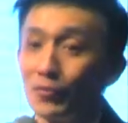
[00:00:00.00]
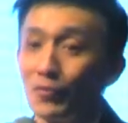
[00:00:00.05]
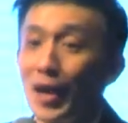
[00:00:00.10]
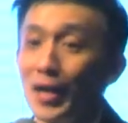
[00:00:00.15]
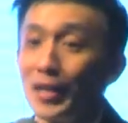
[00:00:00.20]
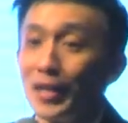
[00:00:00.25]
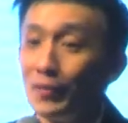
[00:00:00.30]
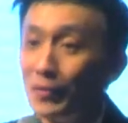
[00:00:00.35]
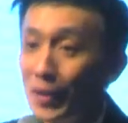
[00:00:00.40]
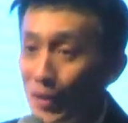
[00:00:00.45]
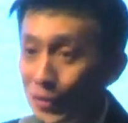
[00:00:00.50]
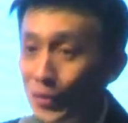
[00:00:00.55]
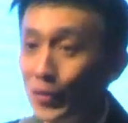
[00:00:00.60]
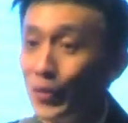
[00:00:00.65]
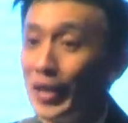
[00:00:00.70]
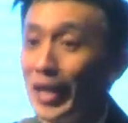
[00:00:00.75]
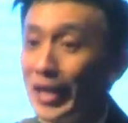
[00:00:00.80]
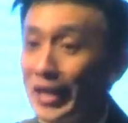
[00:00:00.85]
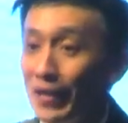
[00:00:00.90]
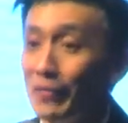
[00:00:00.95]
father very
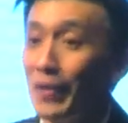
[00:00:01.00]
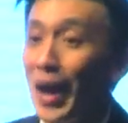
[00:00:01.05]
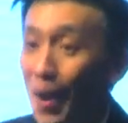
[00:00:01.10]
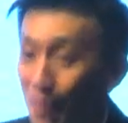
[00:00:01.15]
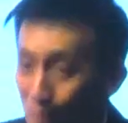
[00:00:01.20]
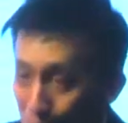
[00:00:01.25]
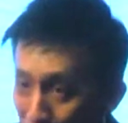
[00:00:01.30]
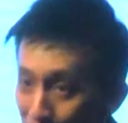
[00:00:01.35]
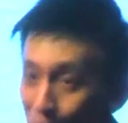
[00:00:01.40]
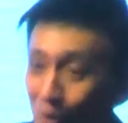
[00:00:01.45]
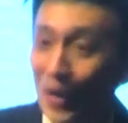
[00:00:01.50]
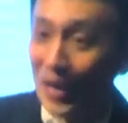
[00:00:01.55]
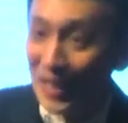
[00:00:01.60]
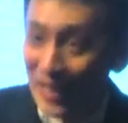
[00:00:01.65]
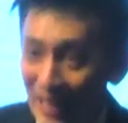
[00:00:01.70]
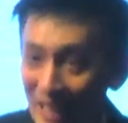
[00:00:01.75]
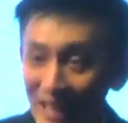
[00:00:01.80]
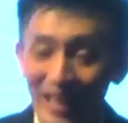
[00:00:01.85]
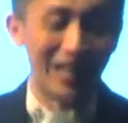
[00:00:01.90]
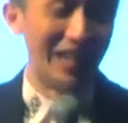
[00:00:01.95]
good, like give ang pao one
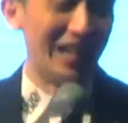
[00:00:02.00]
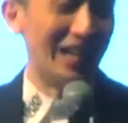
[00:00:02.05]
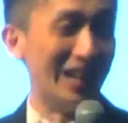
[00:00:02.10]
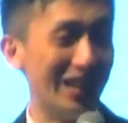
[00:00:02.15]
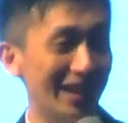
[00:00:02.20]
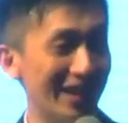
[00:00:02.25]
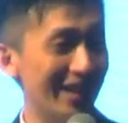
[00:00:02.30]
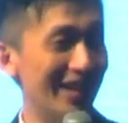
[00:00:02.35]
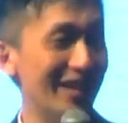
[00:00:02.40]
there.